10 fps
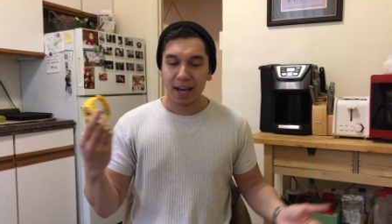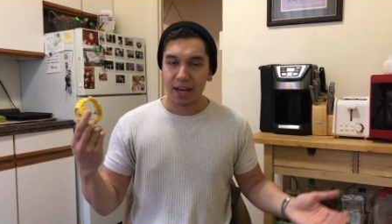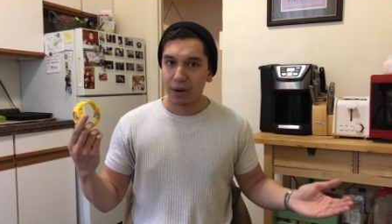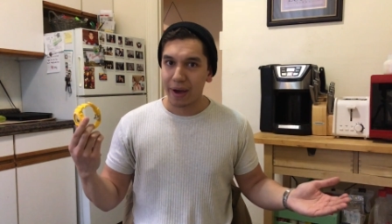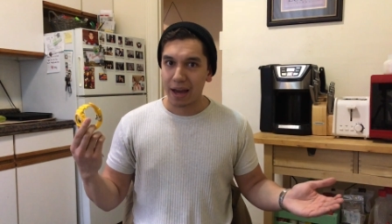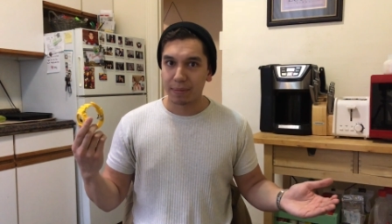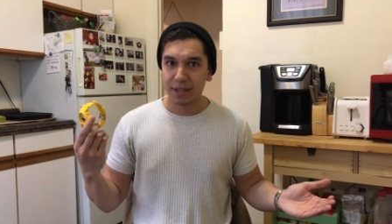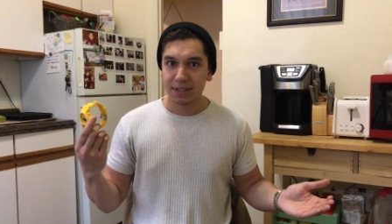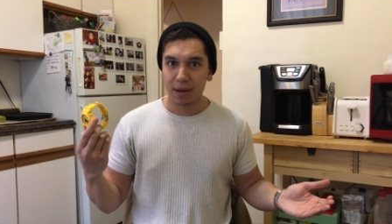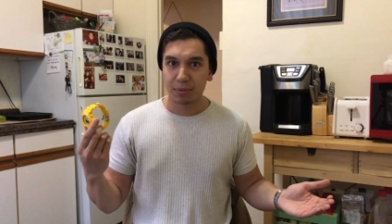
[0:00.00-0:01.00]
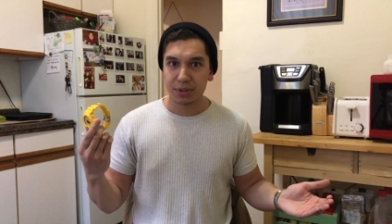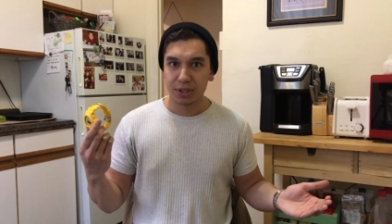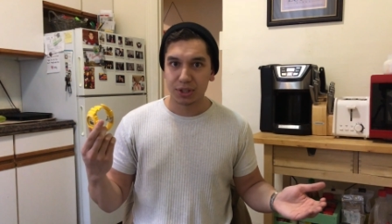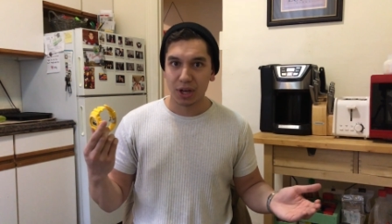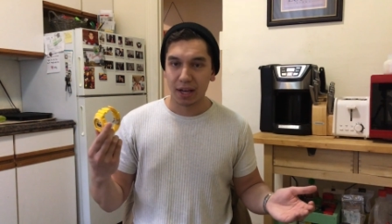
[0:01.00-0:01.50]
I know Adam has a couple of
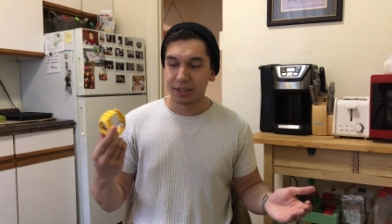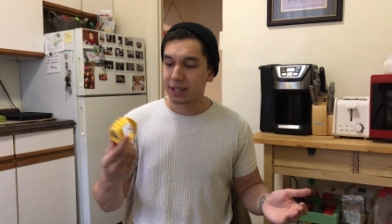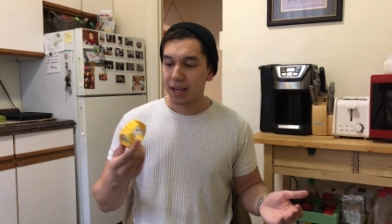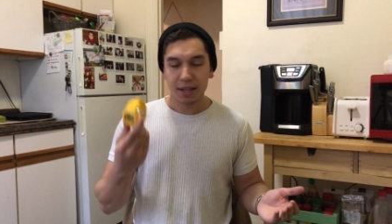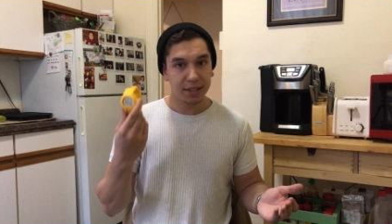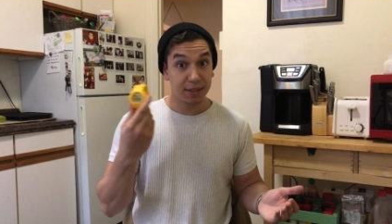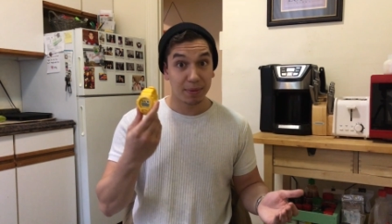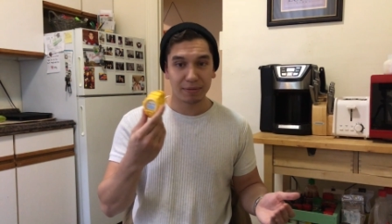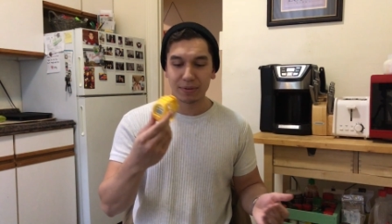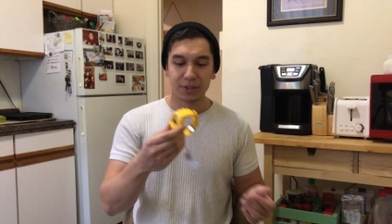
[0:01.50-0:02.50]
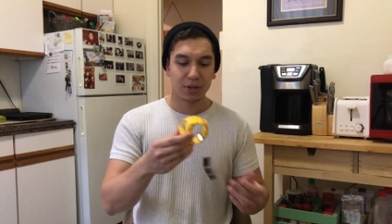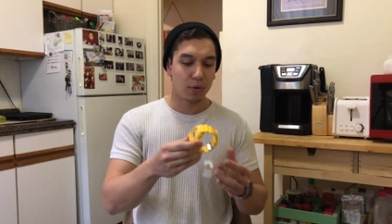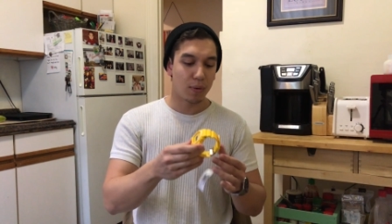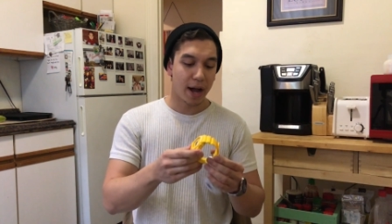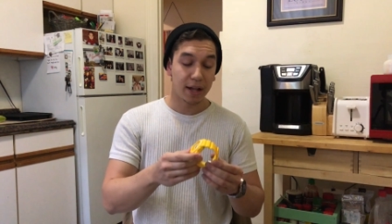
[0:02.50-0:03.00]
G-Shocks. This is my first in
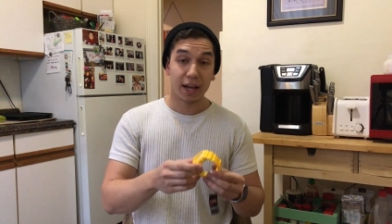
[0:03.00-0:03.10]
a while.